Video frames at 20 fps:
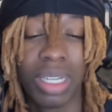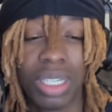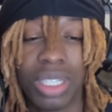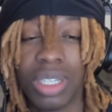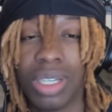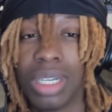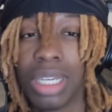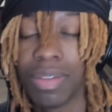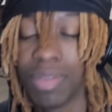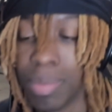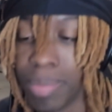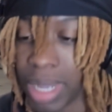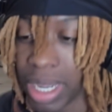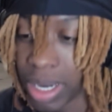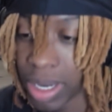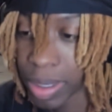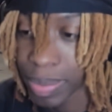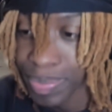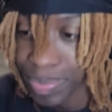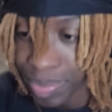the song even
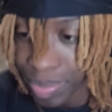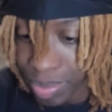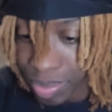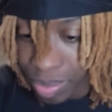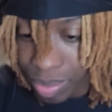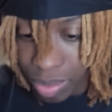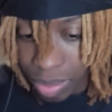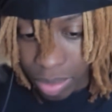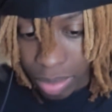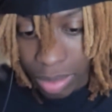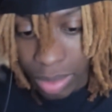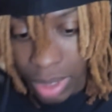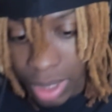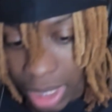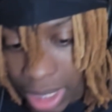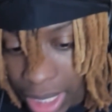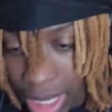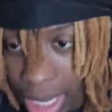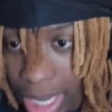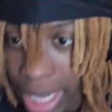better.
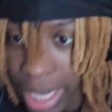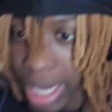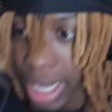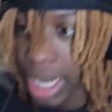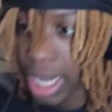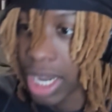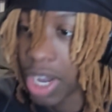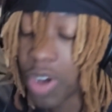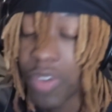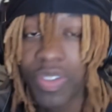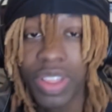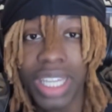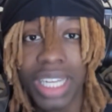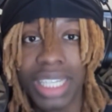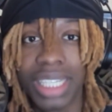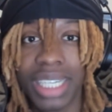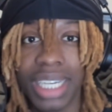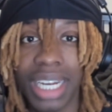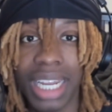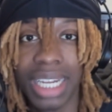And hopefully this
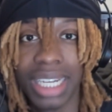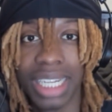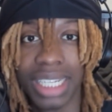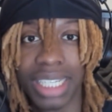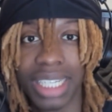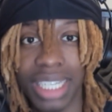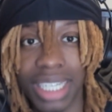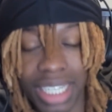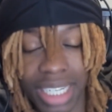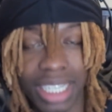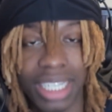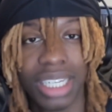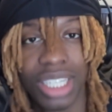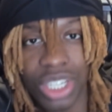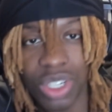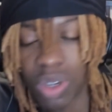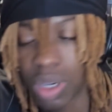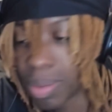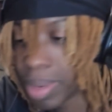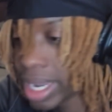segment doesn't
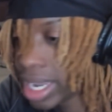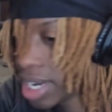destroy my